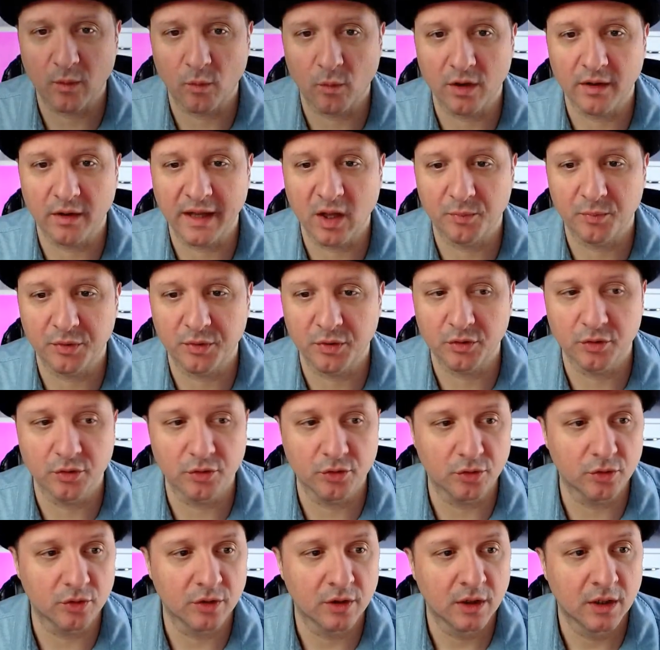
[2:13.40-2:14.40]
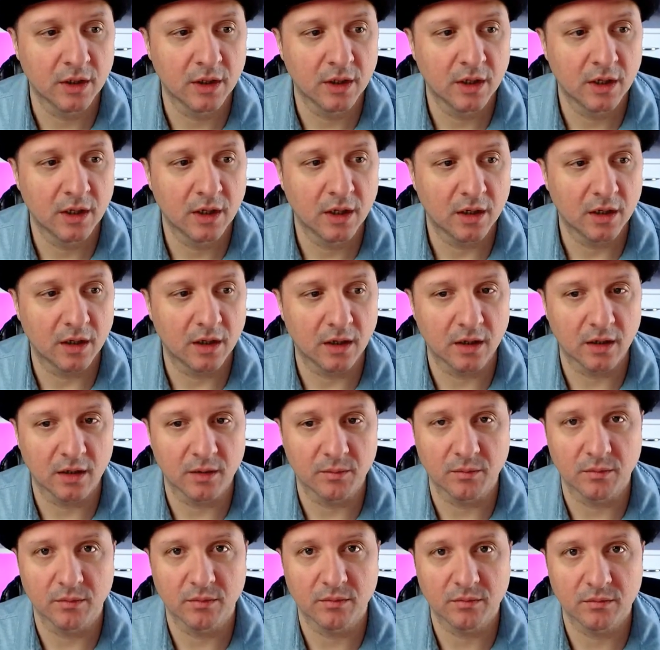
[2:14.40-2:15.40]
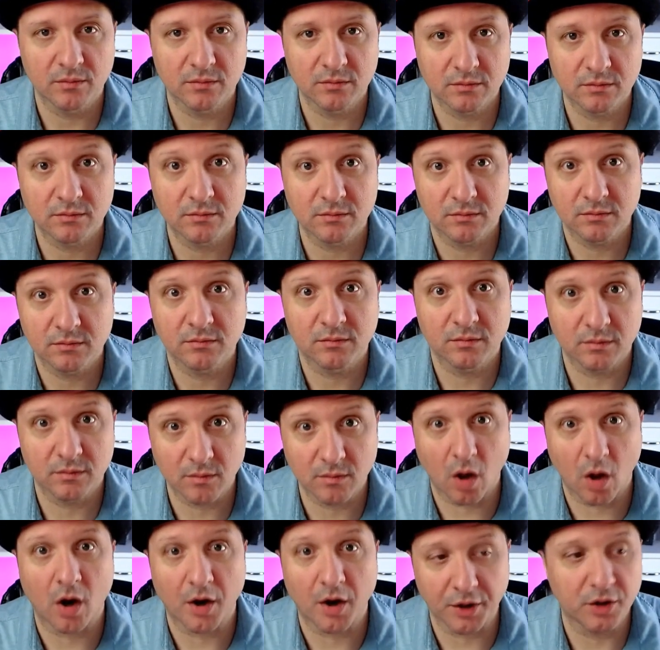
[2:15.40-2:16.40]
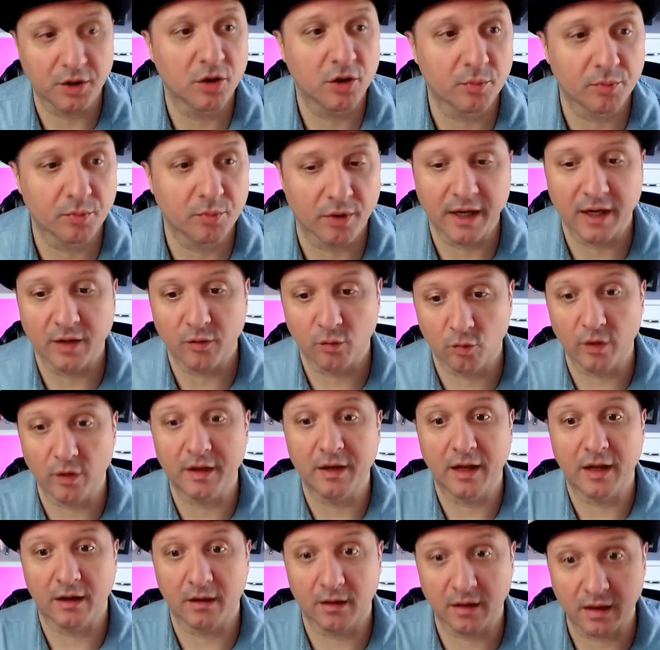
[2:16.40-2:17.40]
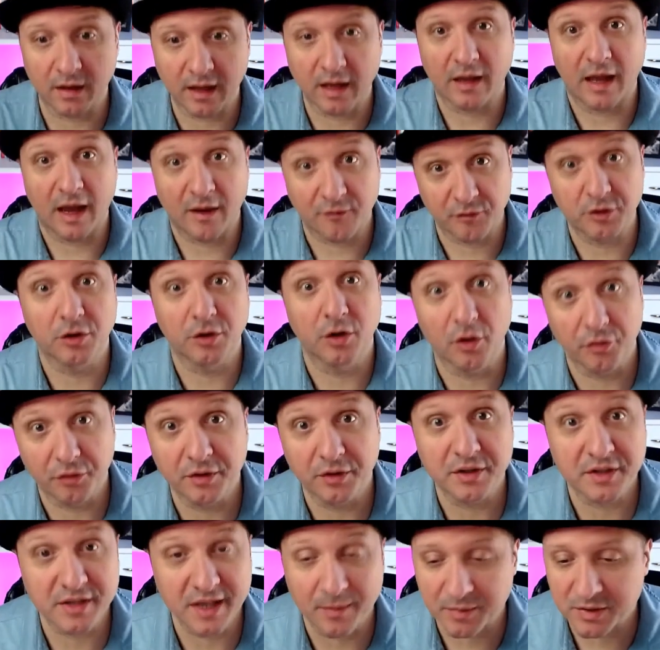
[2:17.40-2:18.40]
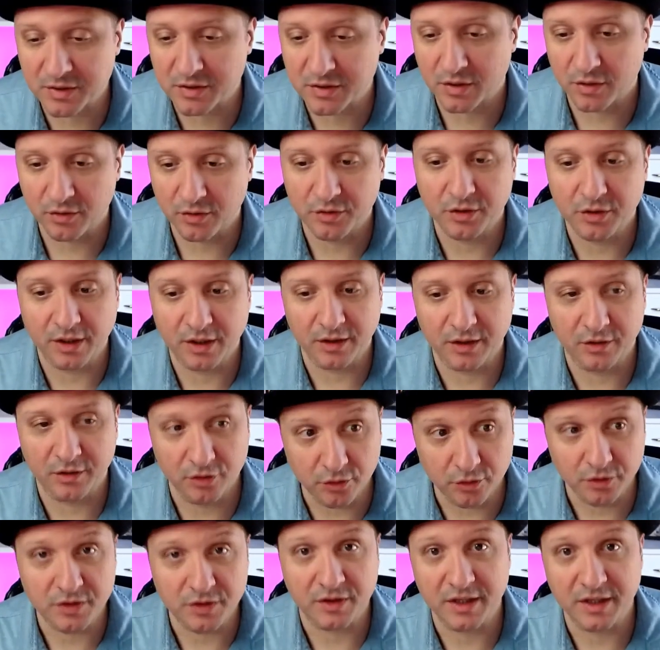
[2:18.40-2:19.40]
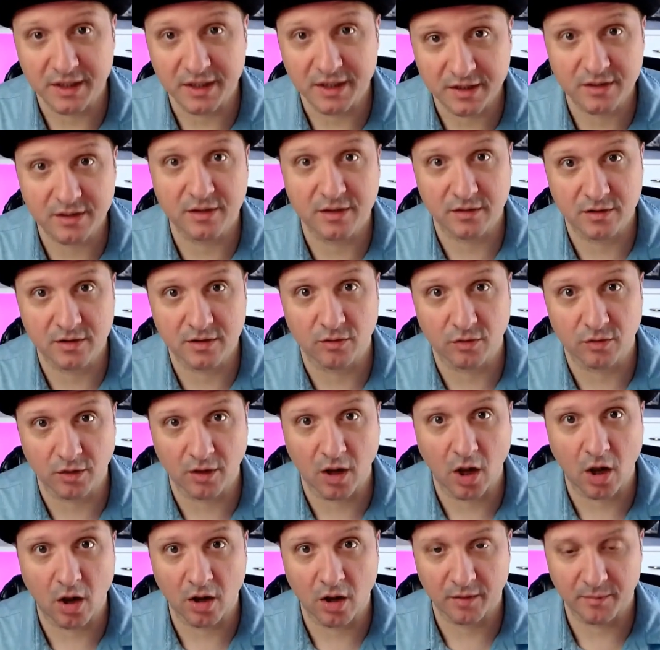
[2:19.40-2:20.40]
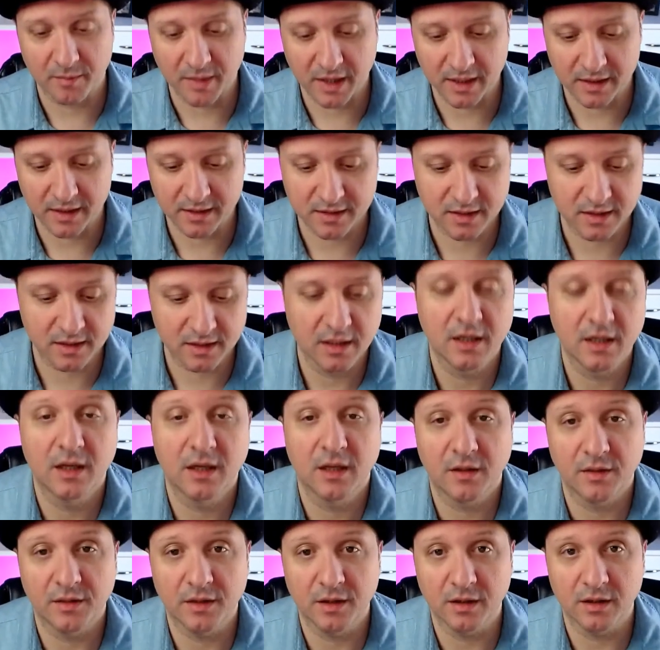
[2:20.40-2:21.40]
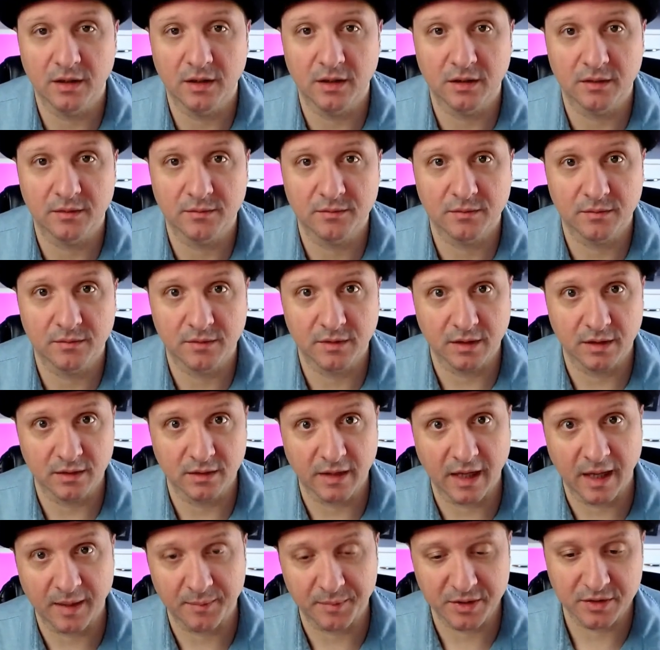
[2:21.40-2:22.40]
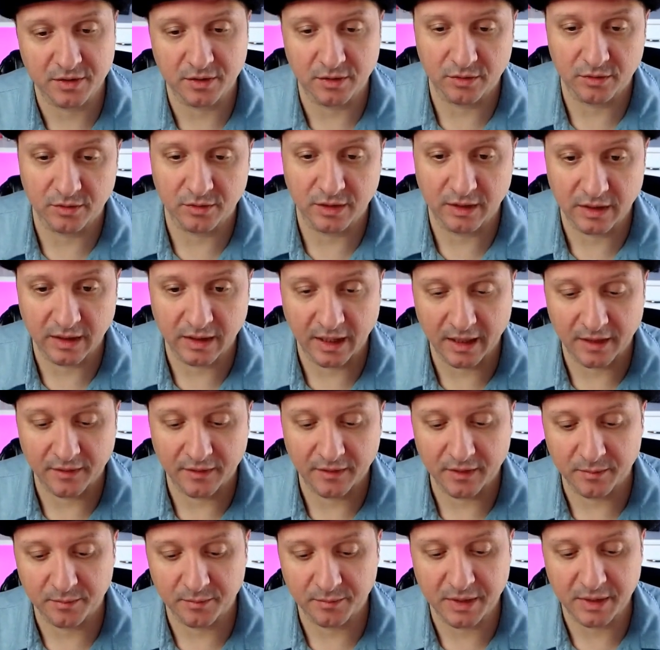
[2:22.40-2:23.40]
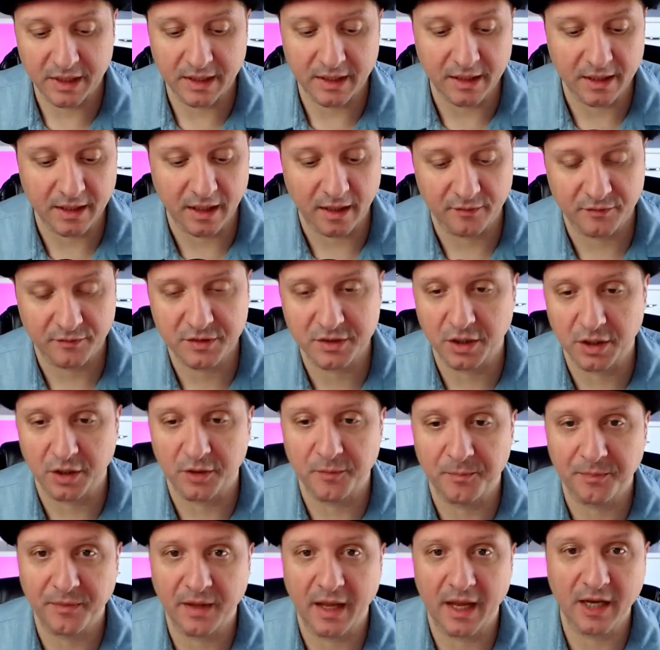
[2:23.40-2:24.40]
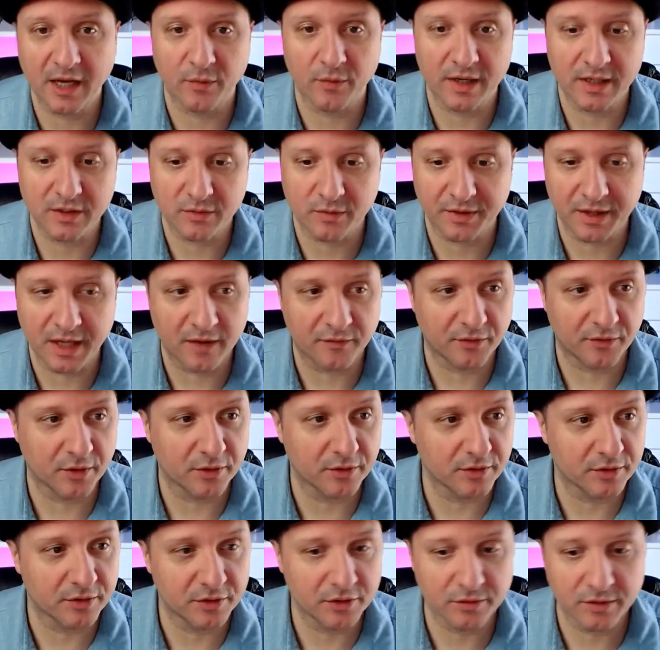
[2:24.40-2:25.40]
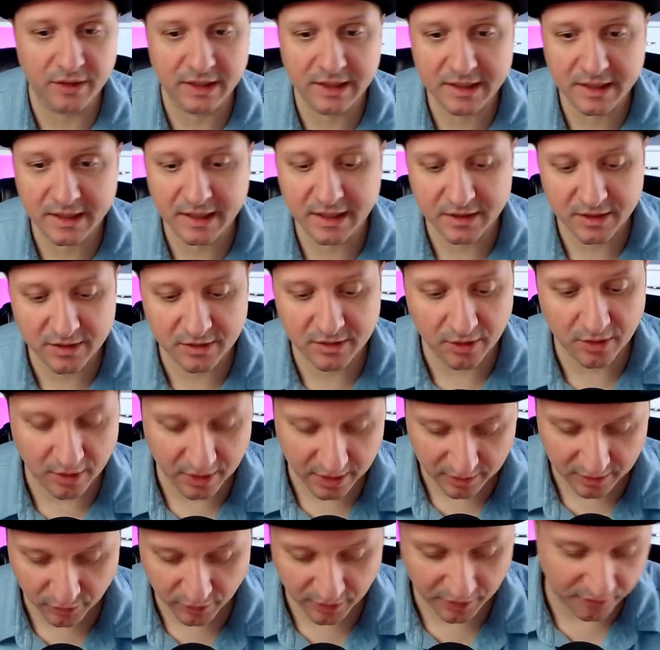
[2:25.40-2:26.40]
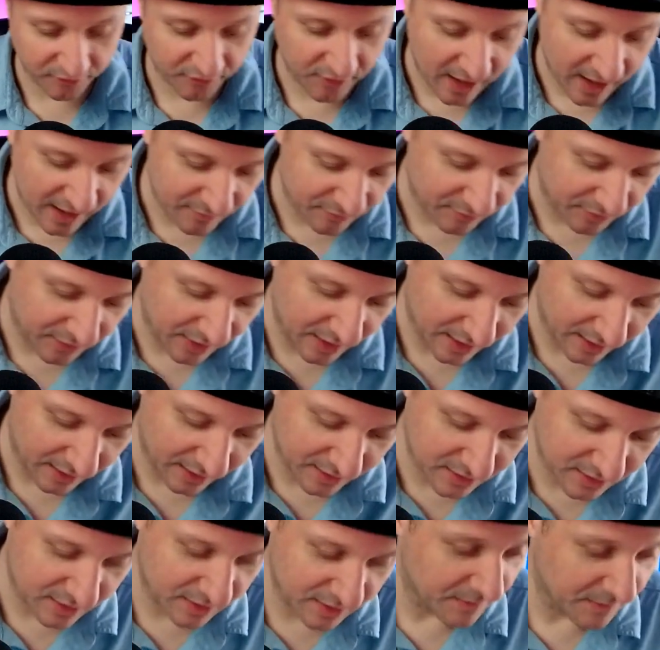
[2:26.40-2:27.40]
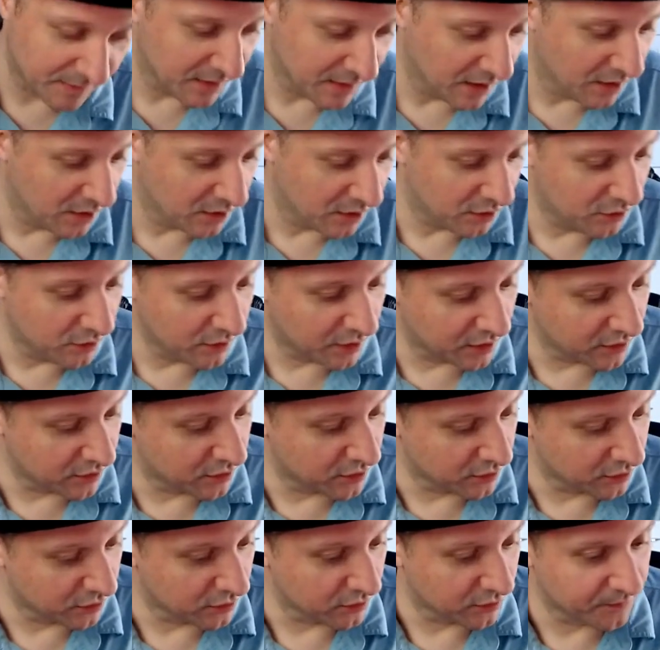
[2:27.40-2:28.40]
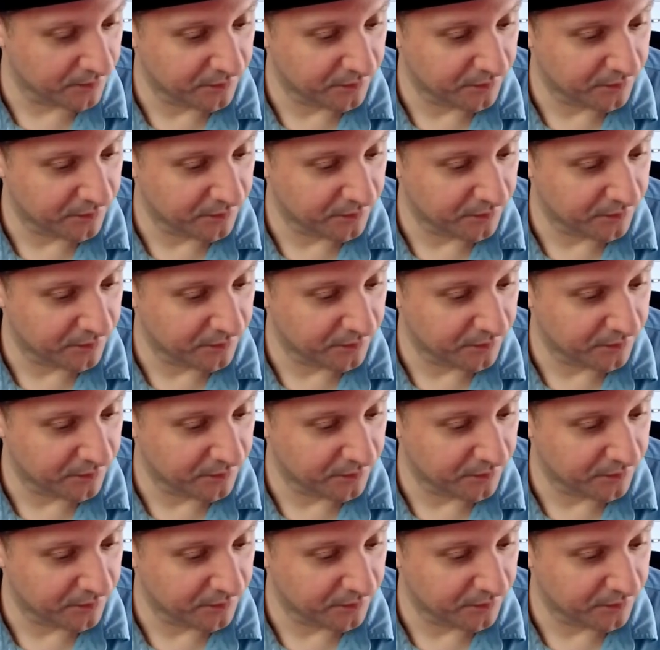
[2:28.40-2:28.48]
help you audit your brand. When after you go through this episode, you can use this to sort of augment the episode and the PDF. So anyways, without further ado, let's get started with 5 things you can do